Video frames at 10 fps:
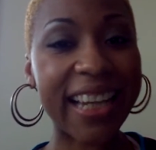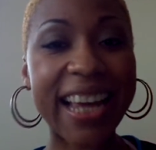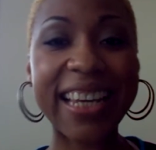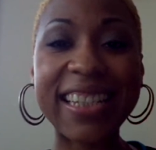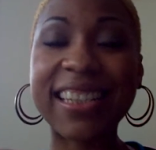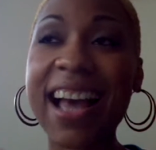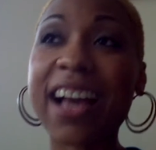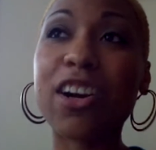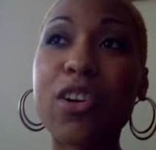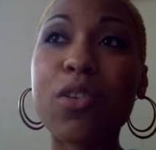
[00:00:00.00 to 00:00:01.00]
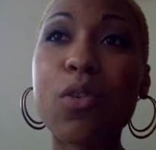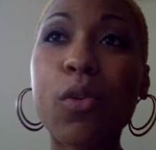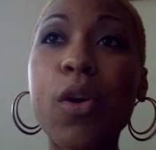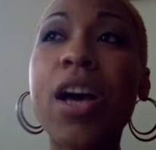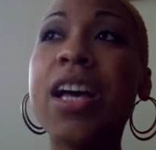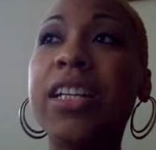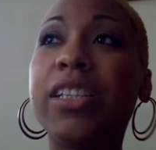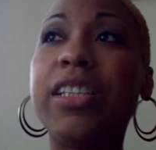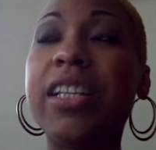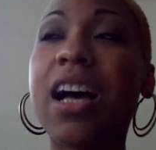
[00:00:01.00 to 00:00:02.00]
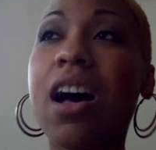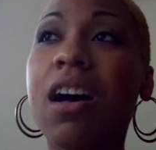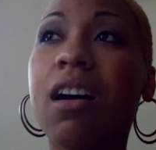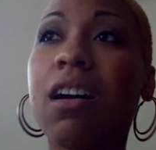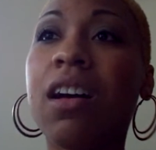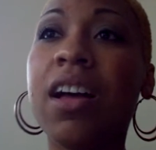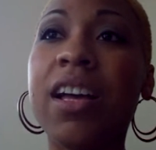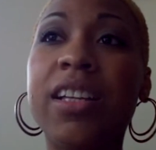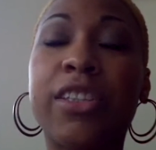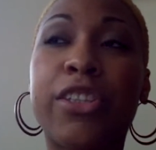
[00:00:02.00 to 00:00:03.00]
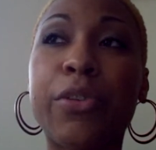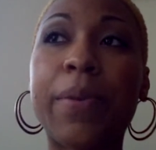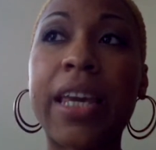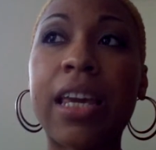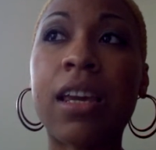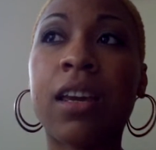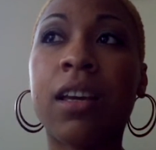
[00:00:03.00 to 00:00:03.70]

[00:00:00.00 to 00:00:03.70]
Like it's not cool uh, to be